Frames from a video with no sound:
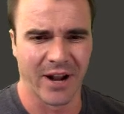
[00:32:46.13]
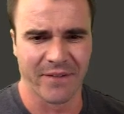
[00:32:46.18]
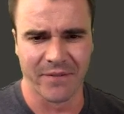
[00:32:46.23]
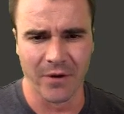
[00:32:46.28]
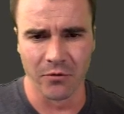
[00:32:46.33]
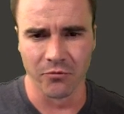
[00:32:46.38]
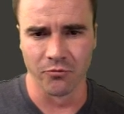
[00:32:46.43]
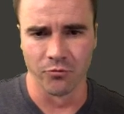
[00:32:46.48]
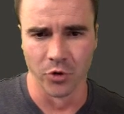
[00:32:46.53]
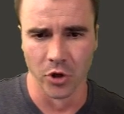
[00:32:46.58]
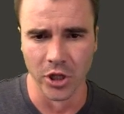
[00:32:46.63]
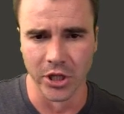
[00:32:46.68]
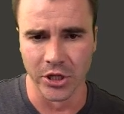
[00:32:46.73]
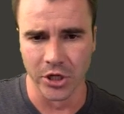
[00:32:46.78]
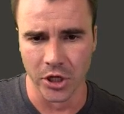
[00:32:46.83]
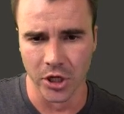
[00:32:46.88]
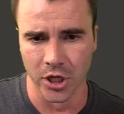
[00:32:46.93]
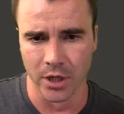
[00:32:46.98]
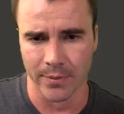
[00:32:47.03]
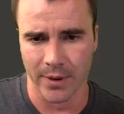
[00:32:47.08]
I felt really
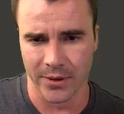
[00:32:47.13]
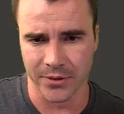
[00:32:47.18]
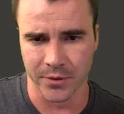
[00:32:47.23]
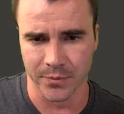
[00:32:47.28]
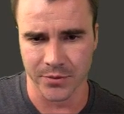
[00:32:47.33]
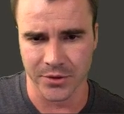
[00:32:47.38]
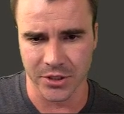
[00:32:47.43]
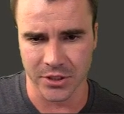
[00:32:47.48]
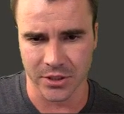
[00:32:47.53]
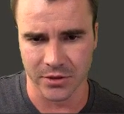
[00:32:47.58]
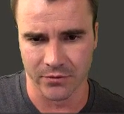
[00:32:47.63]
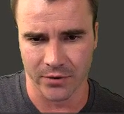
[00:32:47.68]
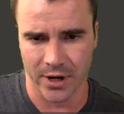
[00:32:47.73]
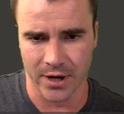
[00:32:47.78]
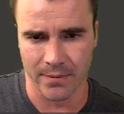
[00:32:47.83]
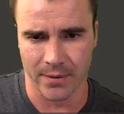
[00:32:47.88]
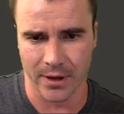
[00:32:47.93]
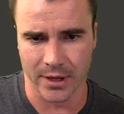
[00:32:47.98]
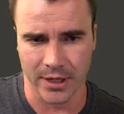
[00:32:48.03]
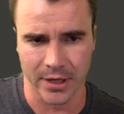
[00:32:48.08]
good about the position
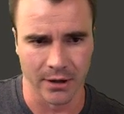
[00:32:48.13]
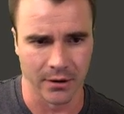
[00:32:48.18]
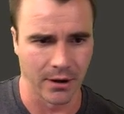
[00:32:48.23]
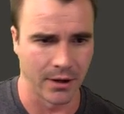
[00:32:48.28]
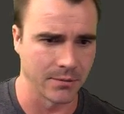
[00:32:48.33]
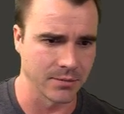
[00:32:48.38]
right about here.